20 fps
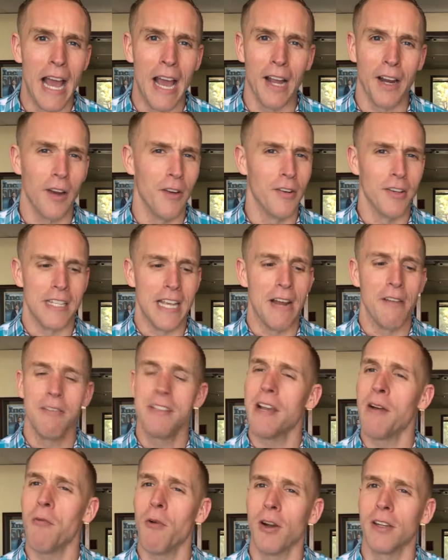Curtis, how does
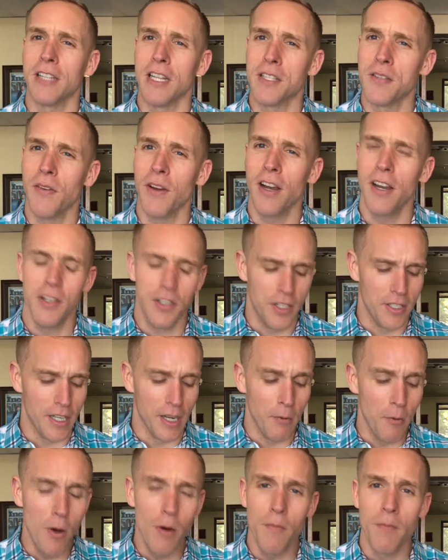that work? That's very
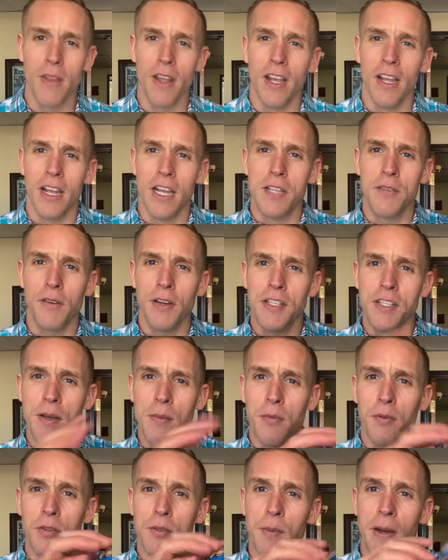interesting. Well, it's very
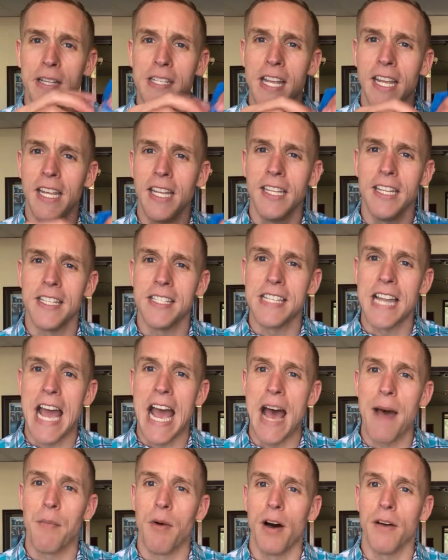simple. It's by taking this
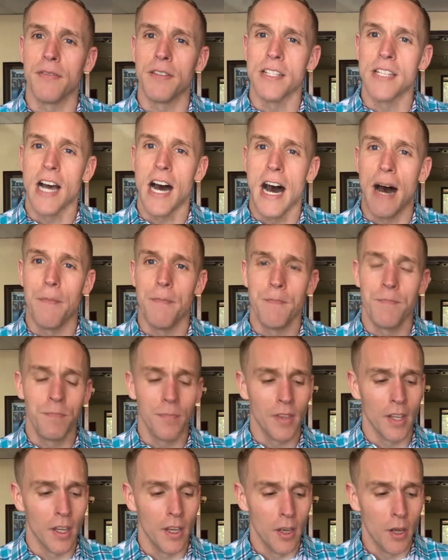tab off the top.
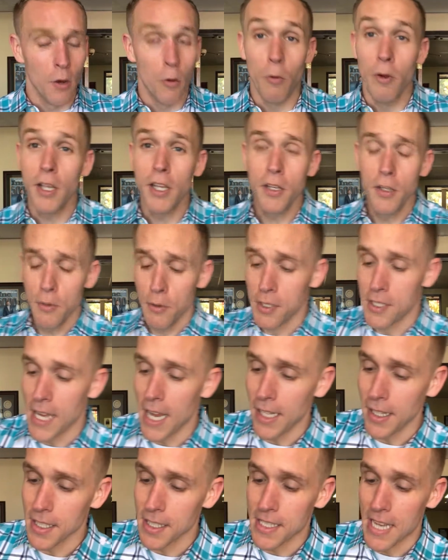What you can do is
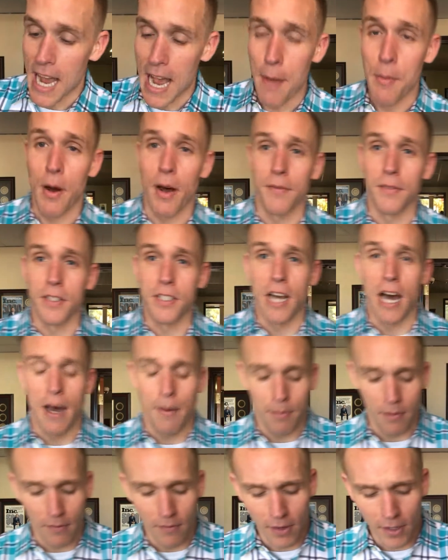take this tab off the
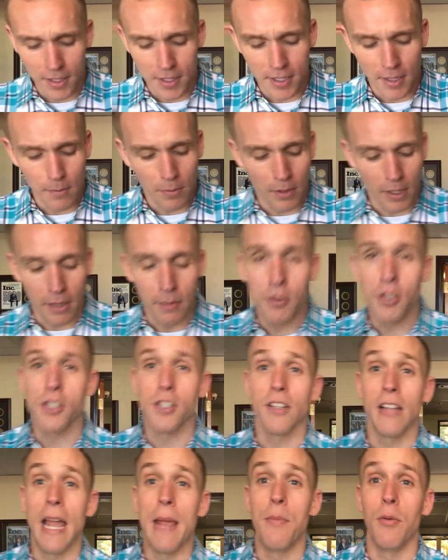top and very simply just
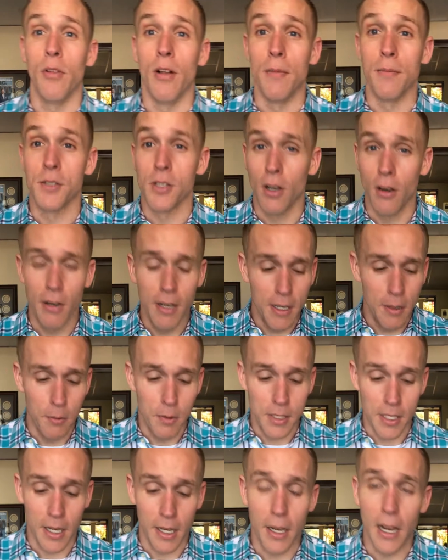label them. So all I did
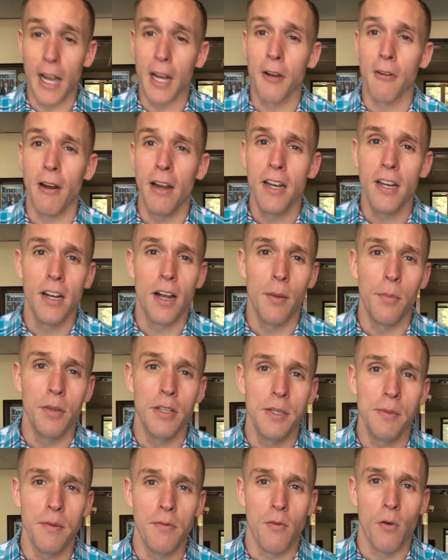was I created a couple of
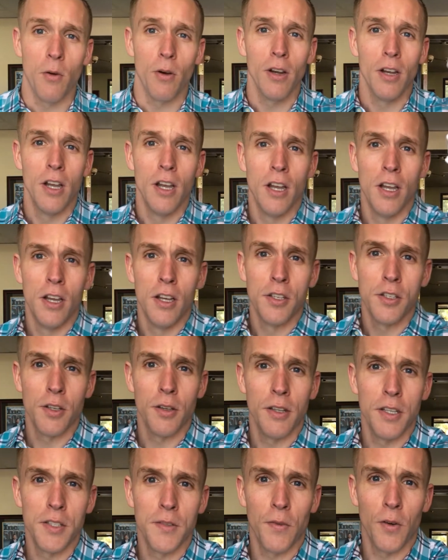these before. So
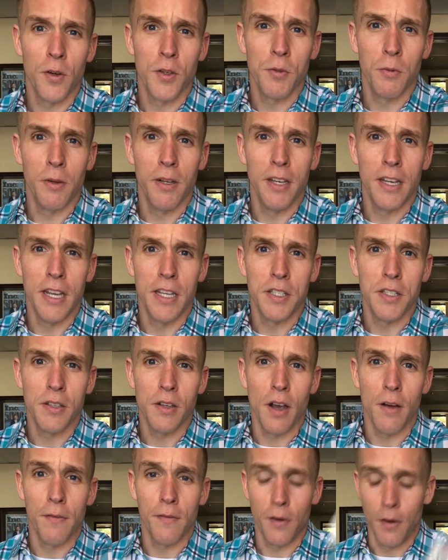this first one is
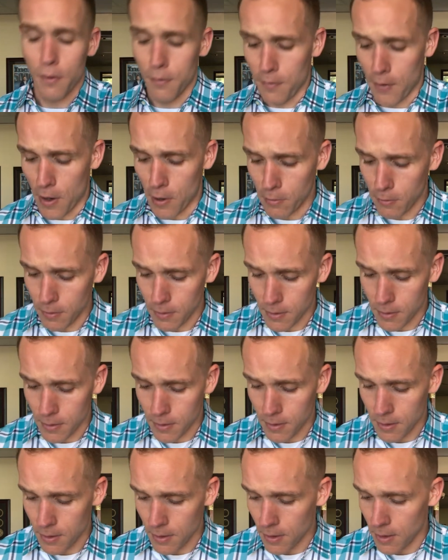for a phone.
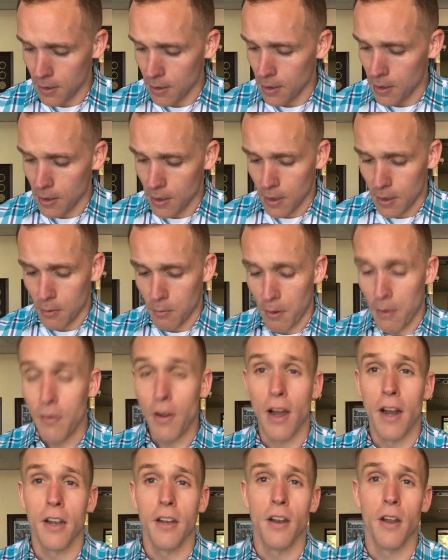We've
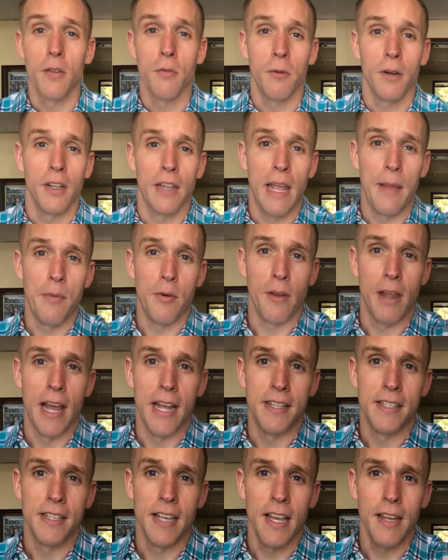got another one labeled
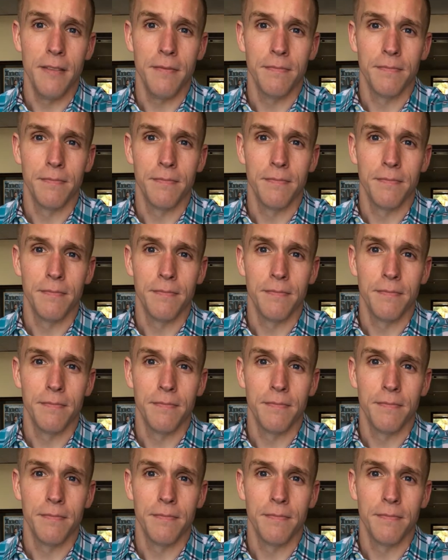headset.